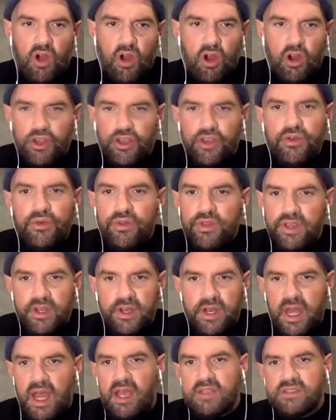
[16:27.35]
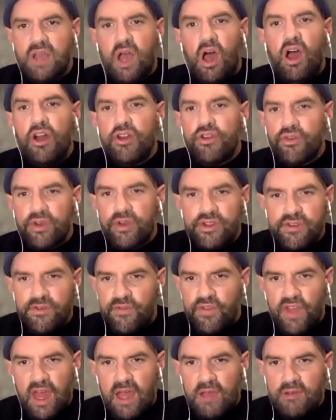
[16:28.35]
our union has hundreds
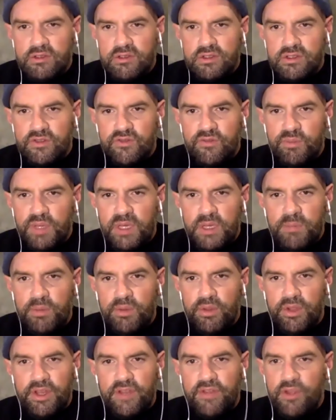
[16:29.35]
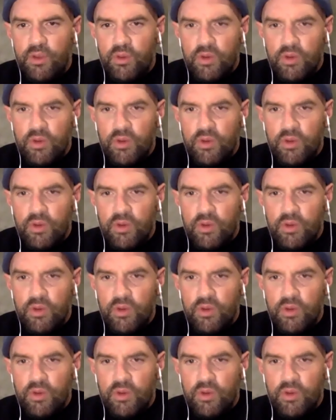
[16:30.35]
of thousands of people in it,